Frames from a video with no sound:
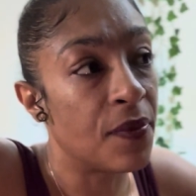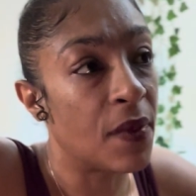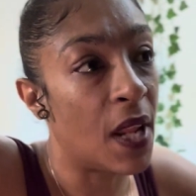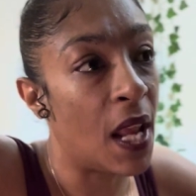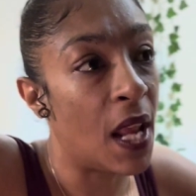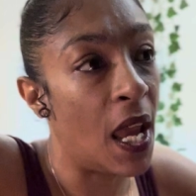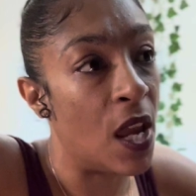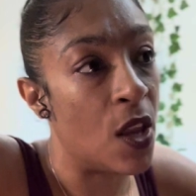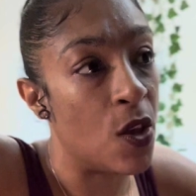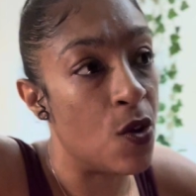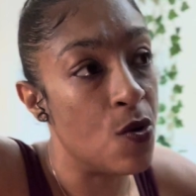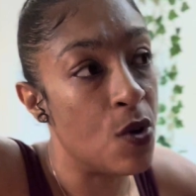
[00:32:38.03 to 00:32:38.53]

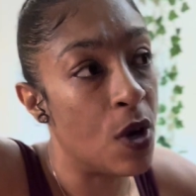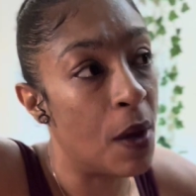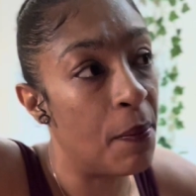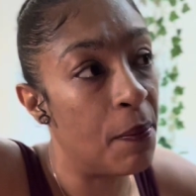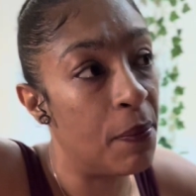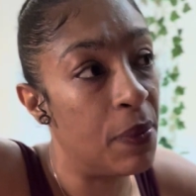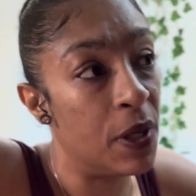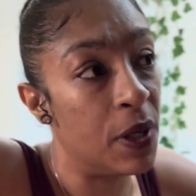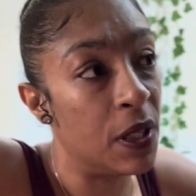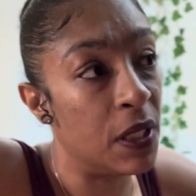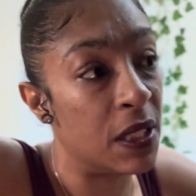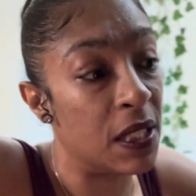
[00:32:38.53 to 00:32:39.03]
And you can
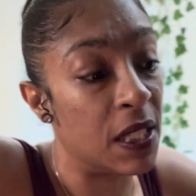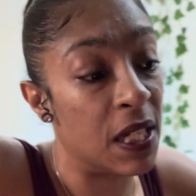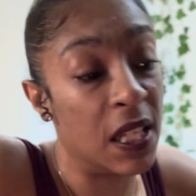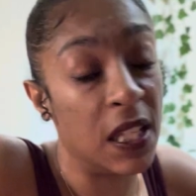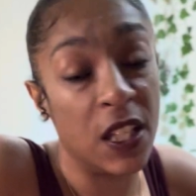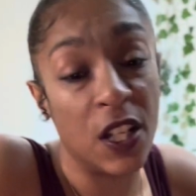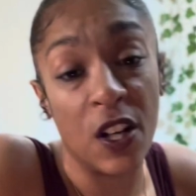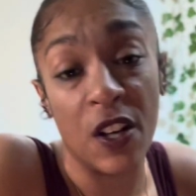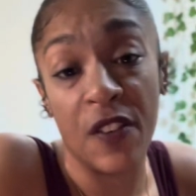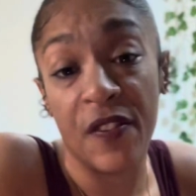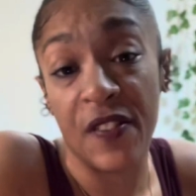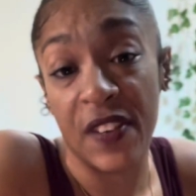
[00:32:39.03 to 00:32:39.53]
put the
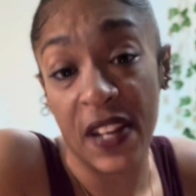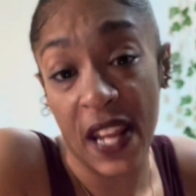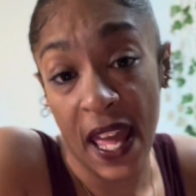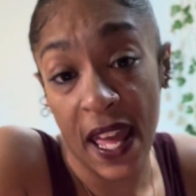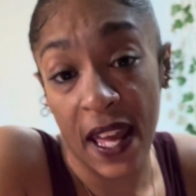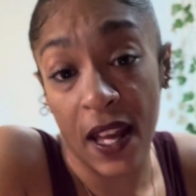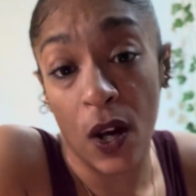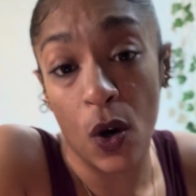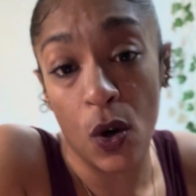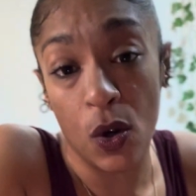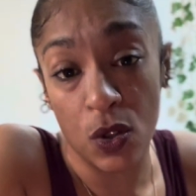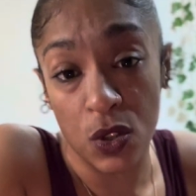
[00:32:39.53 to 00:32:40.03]
clear of an
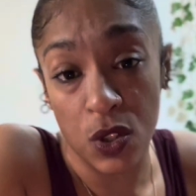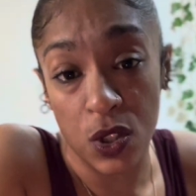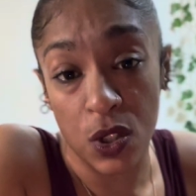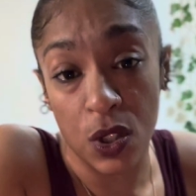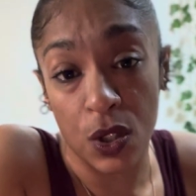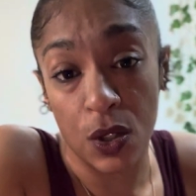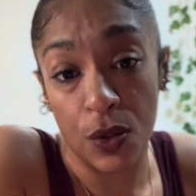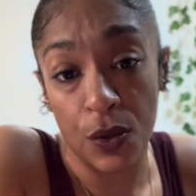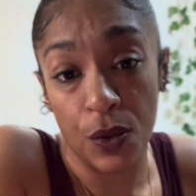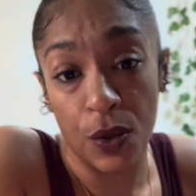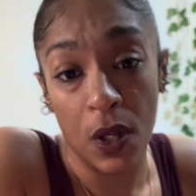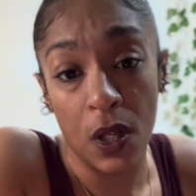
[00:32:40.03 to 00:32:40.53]
egg
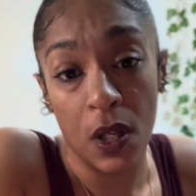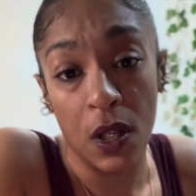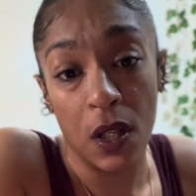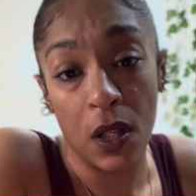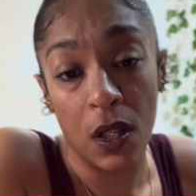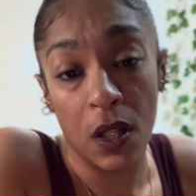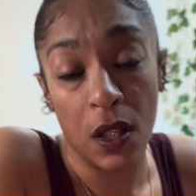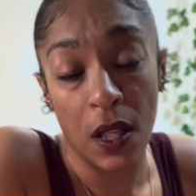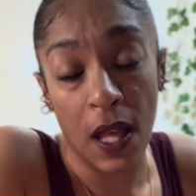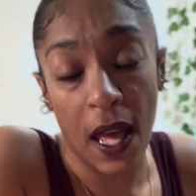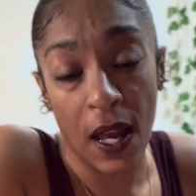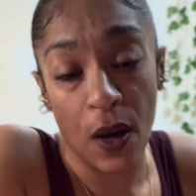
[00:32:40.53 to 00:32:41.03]
also,
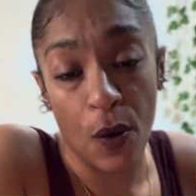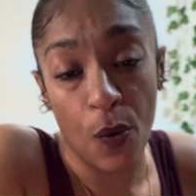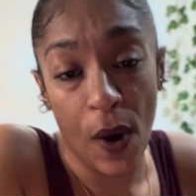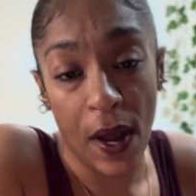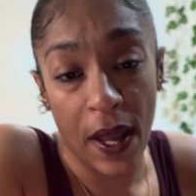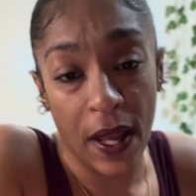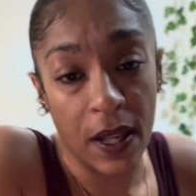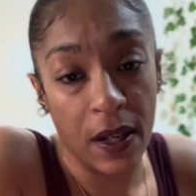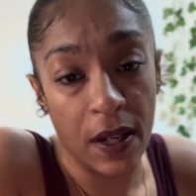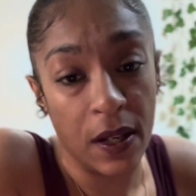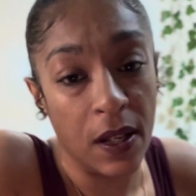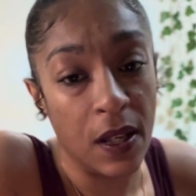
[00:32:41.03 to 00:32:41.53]
egg
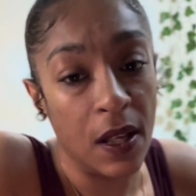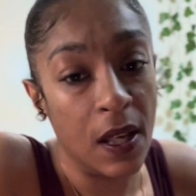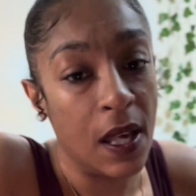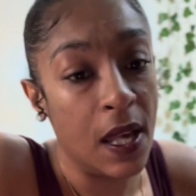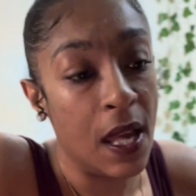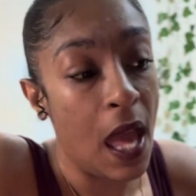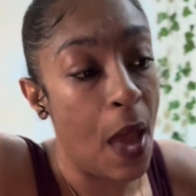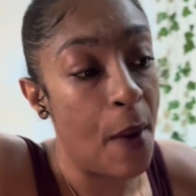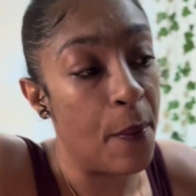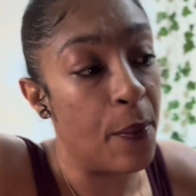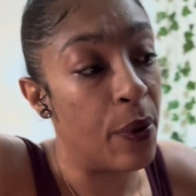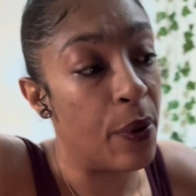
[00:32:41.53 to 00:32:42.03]
white,
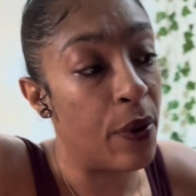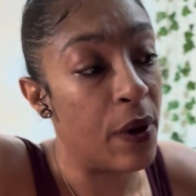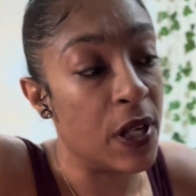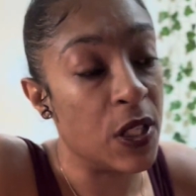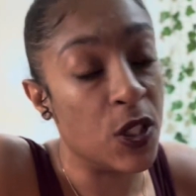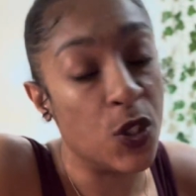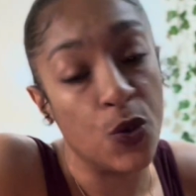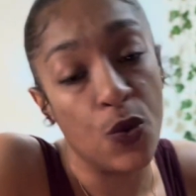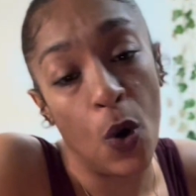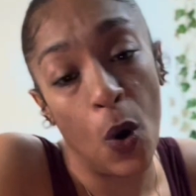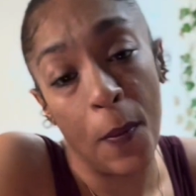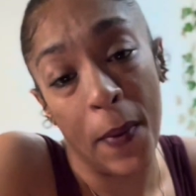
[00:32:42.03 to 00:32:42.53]
and pray
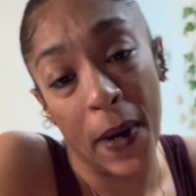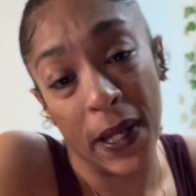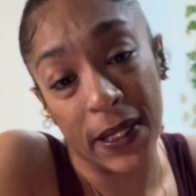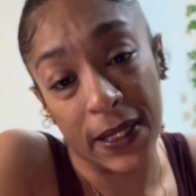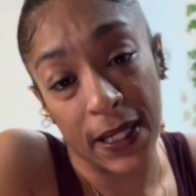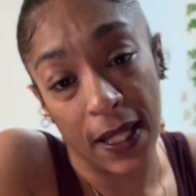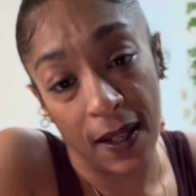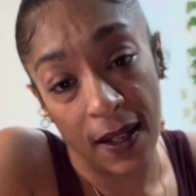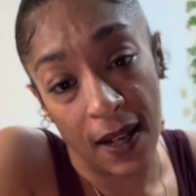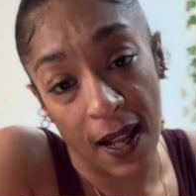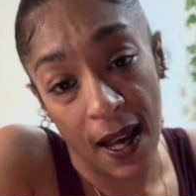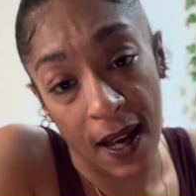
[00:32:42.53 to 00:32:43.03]
to
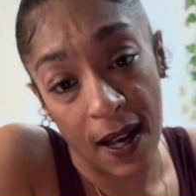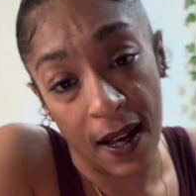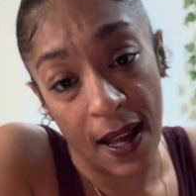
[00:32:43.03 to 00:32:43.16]
Obatala.